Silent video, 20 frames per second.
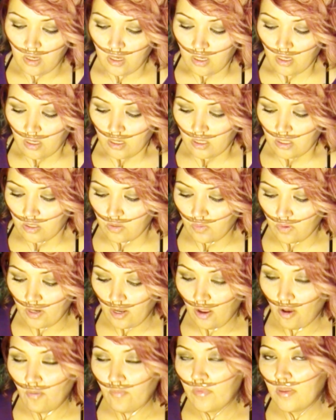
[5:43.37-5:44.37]

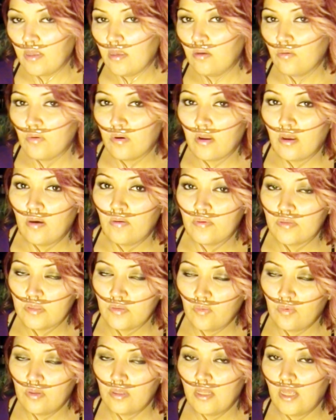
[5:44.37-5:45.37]
You want to help me? You want
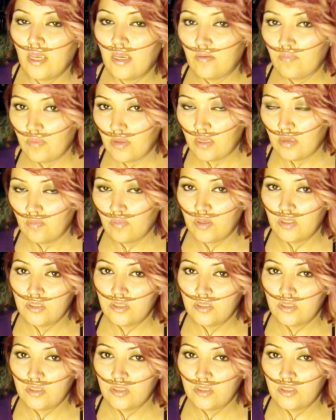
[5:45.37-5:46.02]
to help someone like